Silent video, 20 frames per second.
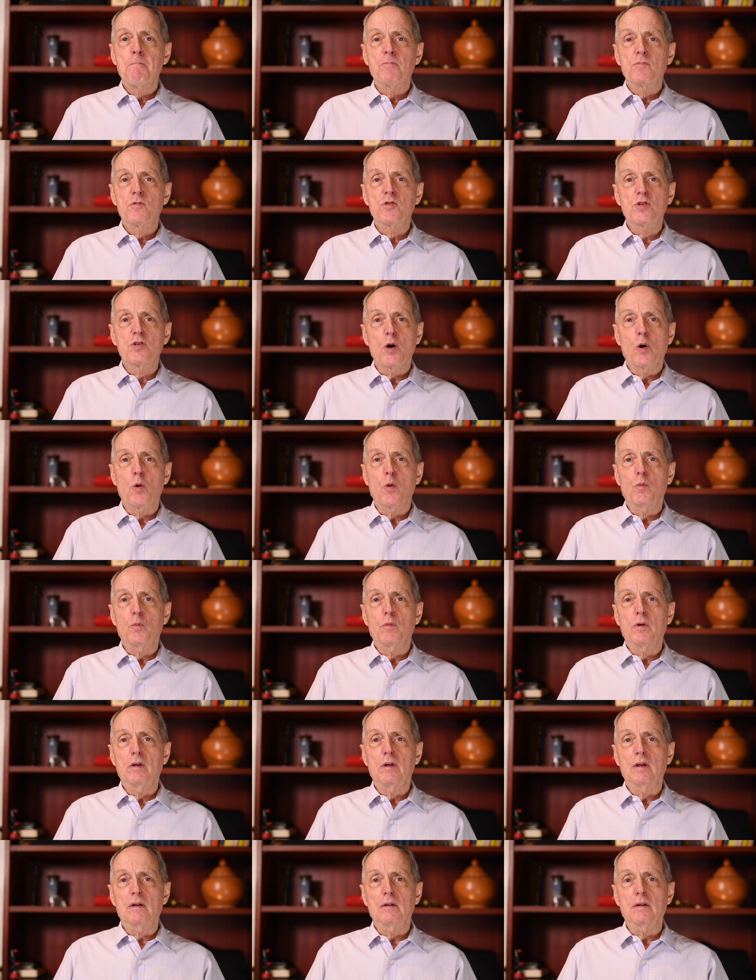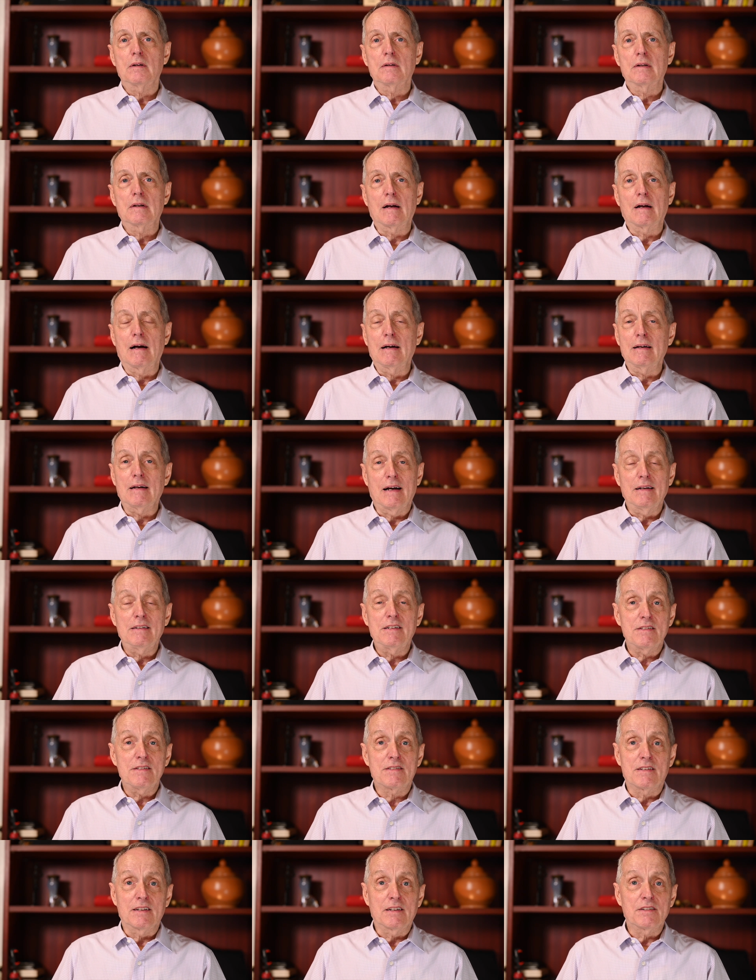So yeah, I
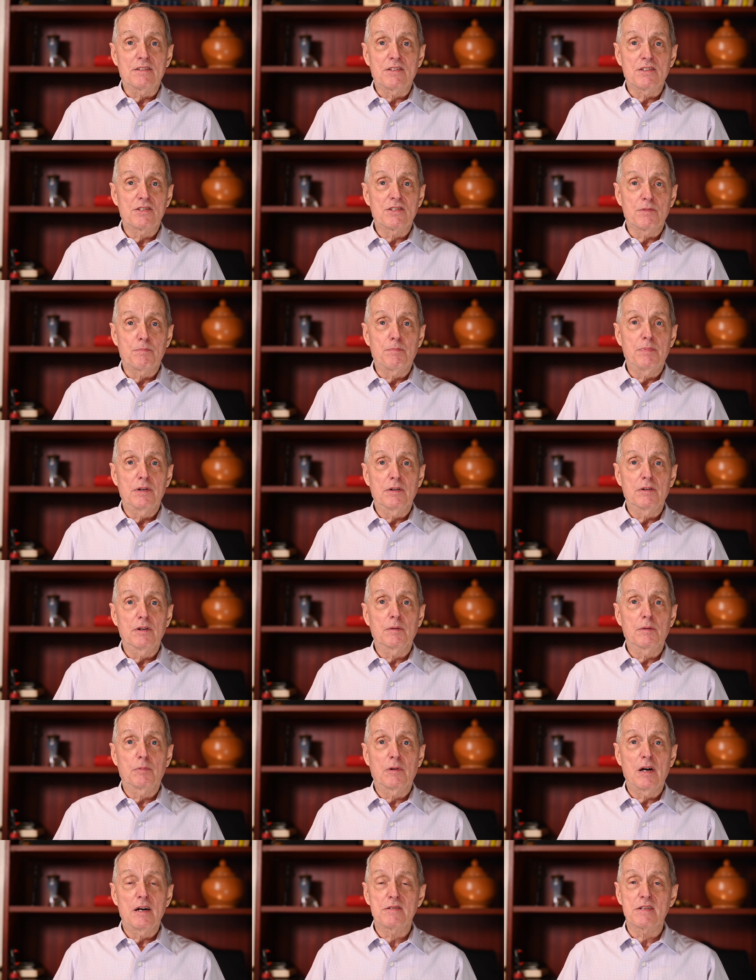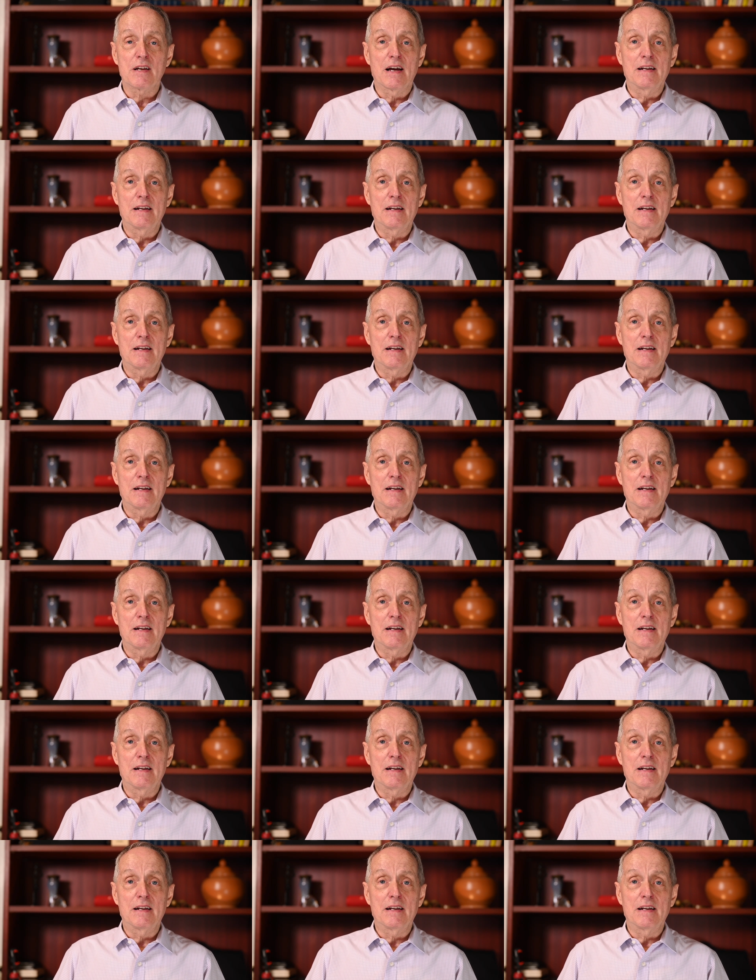just think it's a superior place.